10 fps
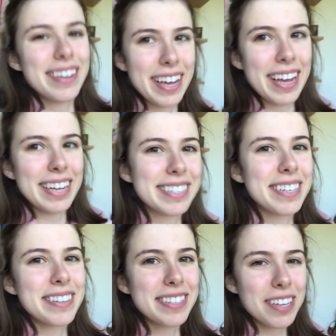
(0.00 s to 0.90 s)
Okay,
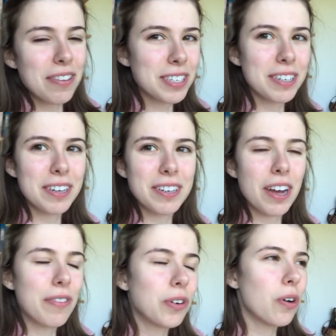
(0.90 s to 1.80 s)
so this afternoon
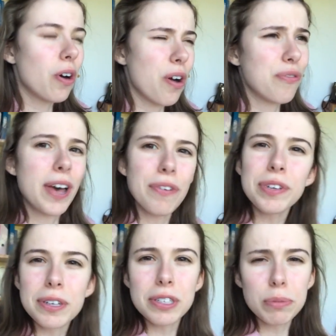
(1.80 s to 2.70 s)
I've got a fair
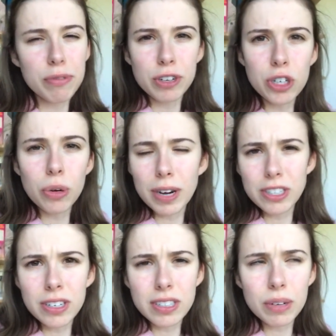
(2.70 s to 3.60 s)
few supervision
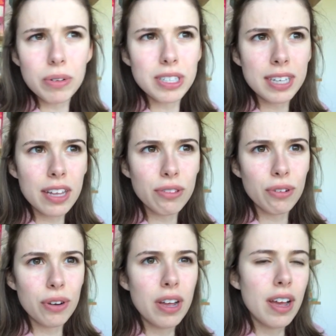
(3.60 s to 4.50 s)
questions I want to get
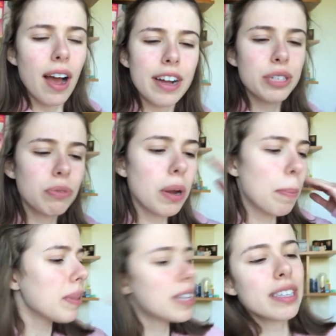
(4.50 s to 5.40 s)
through. I just want to
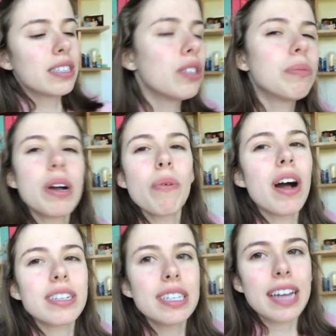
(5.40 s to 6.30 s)
blitz all my
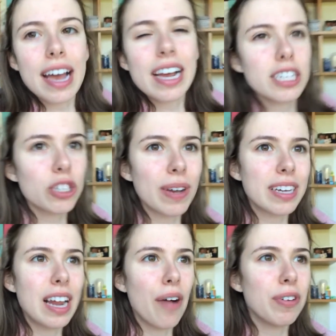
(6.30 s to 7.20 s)
work today so I
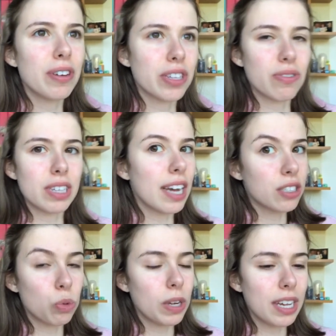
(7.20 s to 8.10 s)
can have a nice
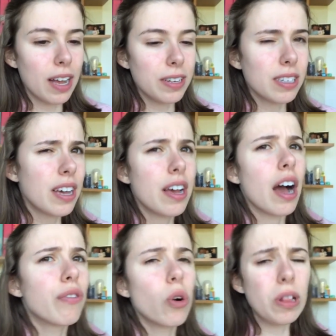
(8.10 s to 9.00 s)
relaxed weekend.
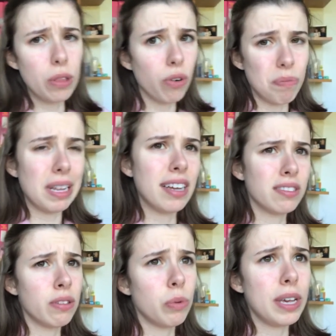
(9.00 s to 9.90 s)
I've got a lot of
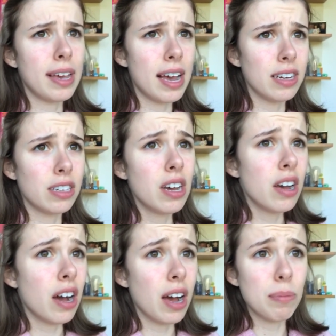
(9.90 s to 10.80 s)
plans for the weekend.
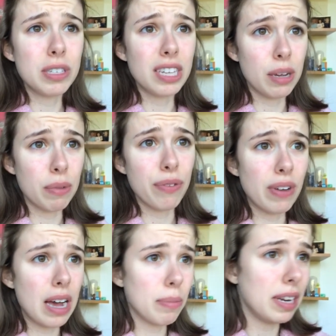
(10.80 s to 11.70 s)
I'm seeing my
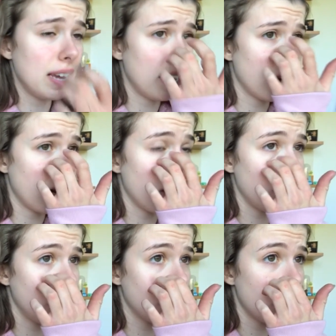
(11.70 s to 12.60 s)
family.
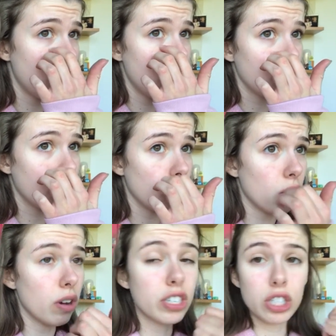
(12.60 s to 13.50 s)
I've
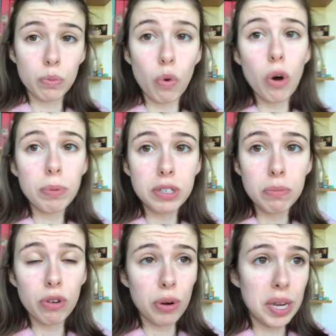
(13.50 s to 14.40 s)
got a swap
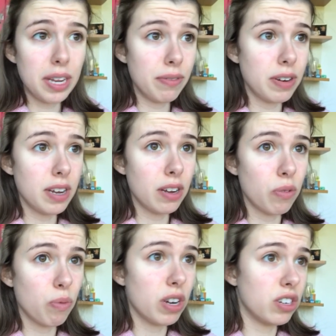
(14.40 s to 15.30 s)
tomorrow evening,
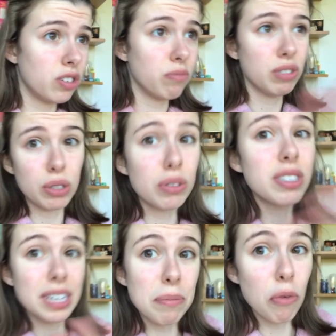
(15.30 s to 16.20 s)
which you'll
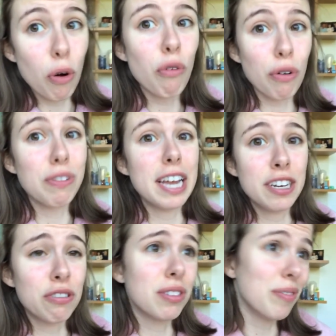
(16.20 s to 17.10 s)
see more of
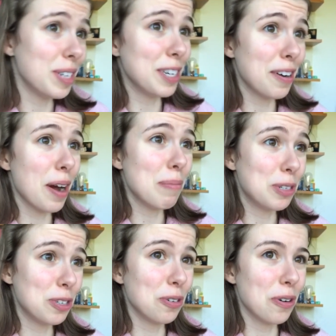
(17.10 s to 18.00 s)
later in the video, I'm
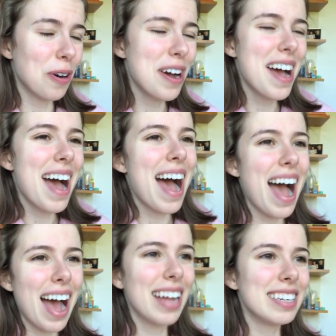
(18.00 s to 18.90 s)
sure.
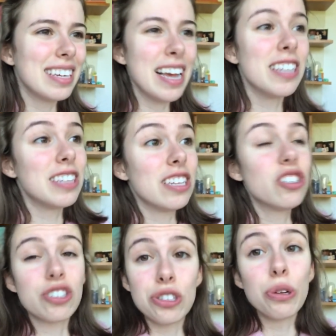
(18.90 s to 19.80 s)
And
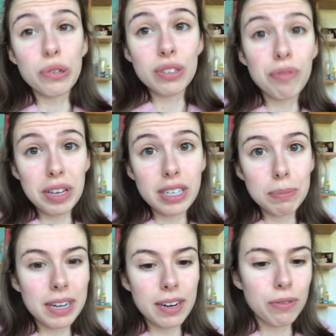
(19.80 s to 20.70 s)
there's just lots of
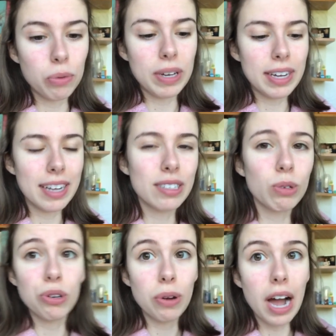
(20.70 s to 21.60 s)
things planned for the weekend.
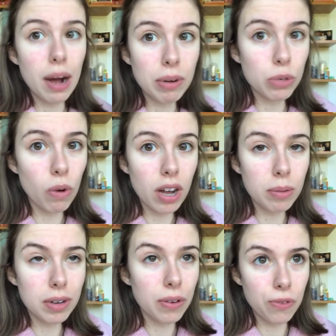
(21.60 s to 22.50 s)
So I don't know how much work
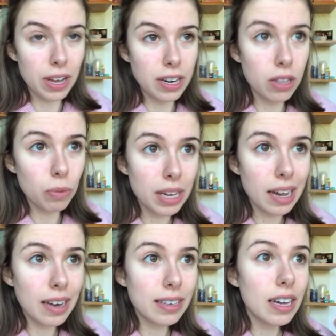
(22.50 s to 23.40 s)
I'm going to fit in at the
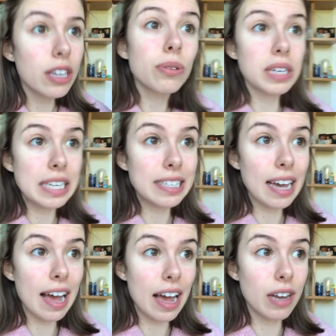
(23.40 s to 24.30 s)
weekend. So I need to
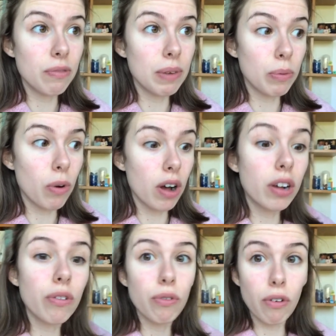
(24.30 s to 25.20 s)
get ahead of my
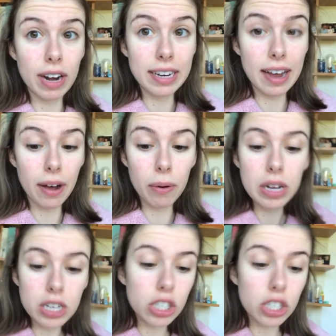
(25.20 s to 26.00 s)
work right now.